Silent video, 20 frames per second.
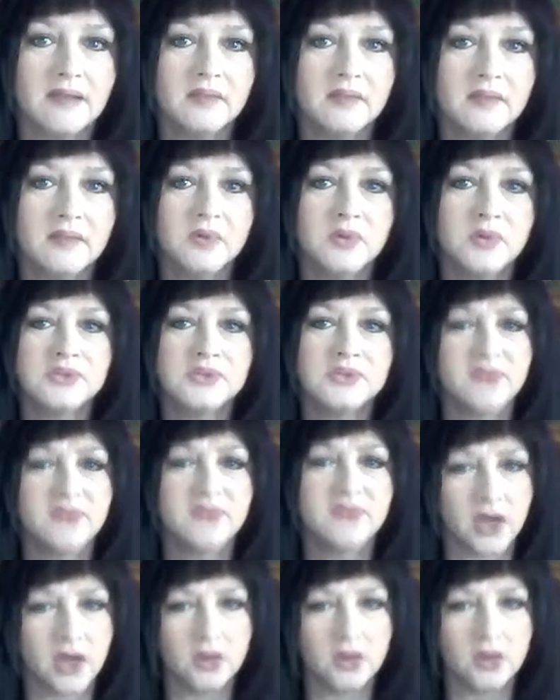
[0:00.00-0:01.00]
the most
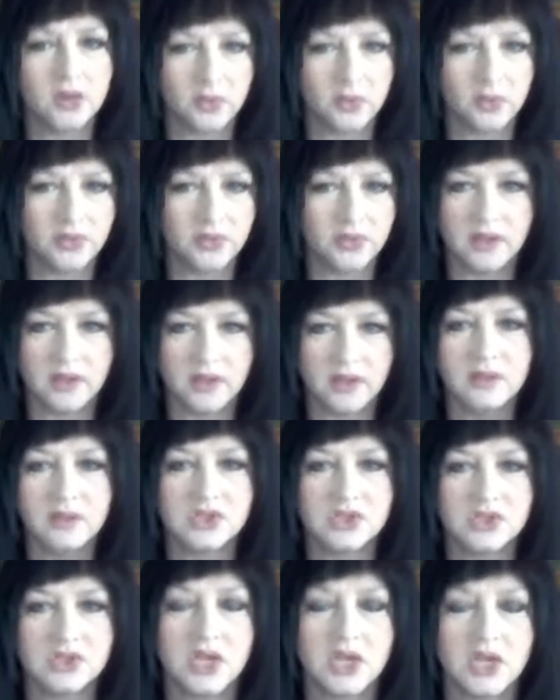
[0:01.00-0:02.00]
valuable thing
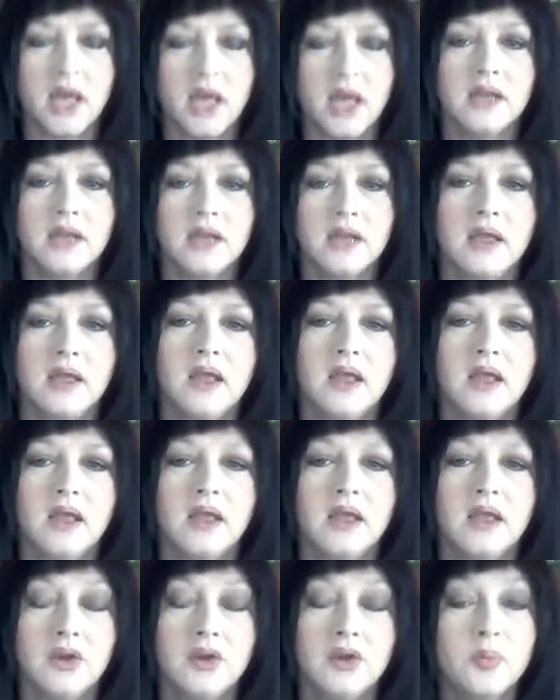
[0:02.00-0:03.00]
that she had,
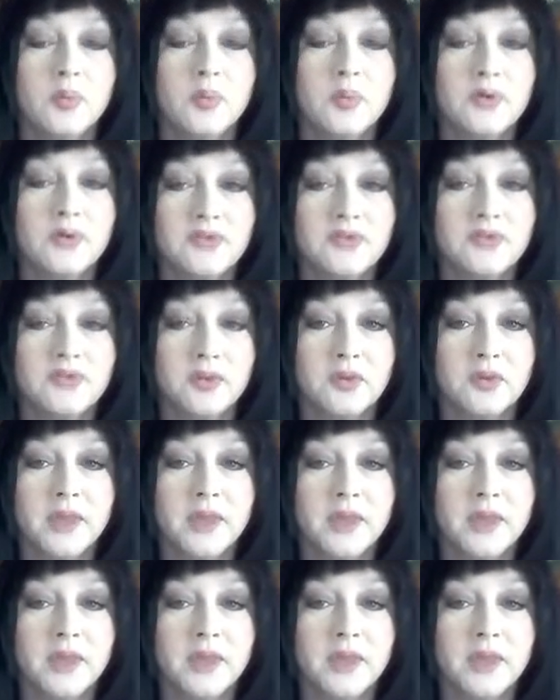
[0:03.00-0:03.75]
in her perfume.